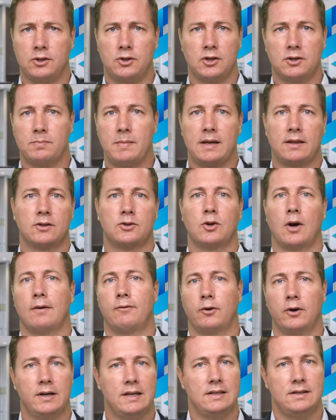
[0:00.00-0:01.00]
to just make the
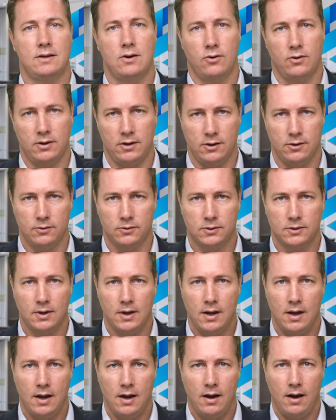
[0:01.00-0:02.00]
software easier to use.
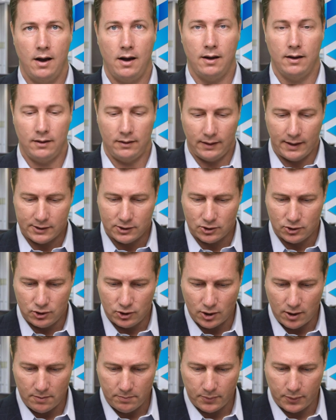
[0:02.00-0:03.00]
Let's
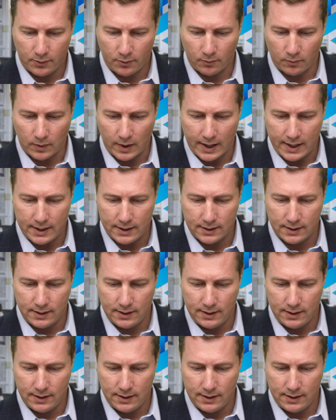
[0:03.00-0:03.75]
jump right